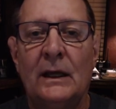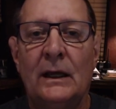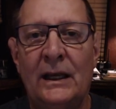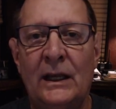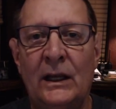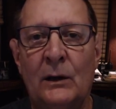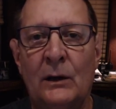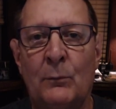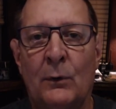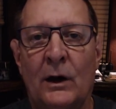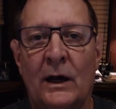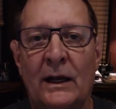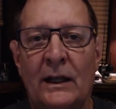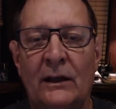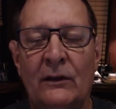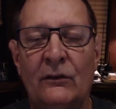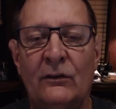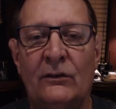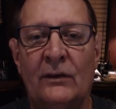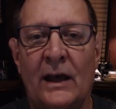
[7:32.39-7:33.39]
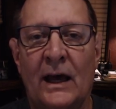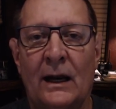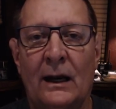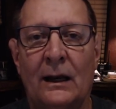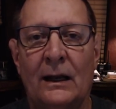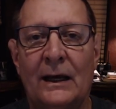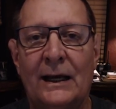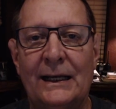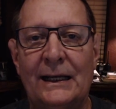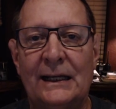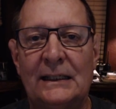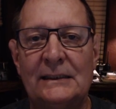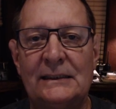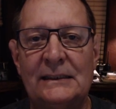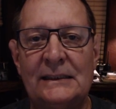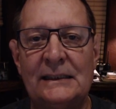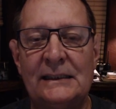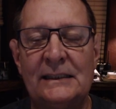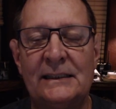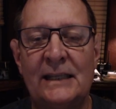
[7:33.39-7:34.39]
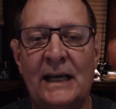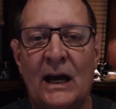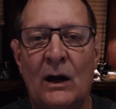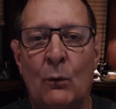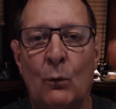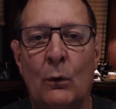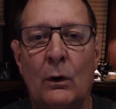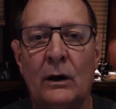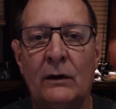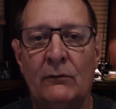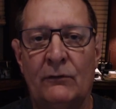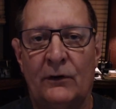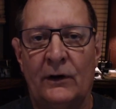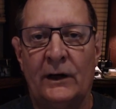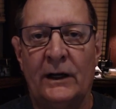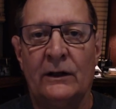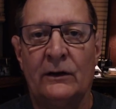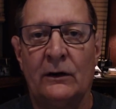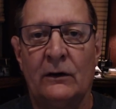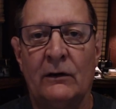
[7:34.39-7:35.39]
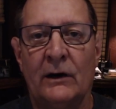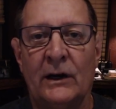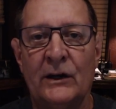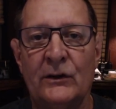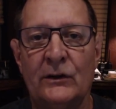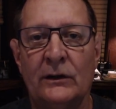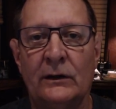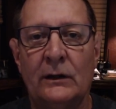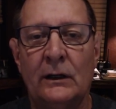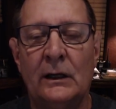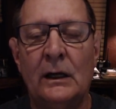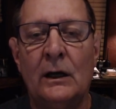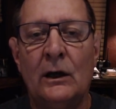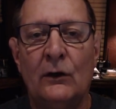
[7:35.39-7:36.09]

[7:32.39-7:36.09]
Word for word: He had brought his satellite, ExseedSat 1, for integration,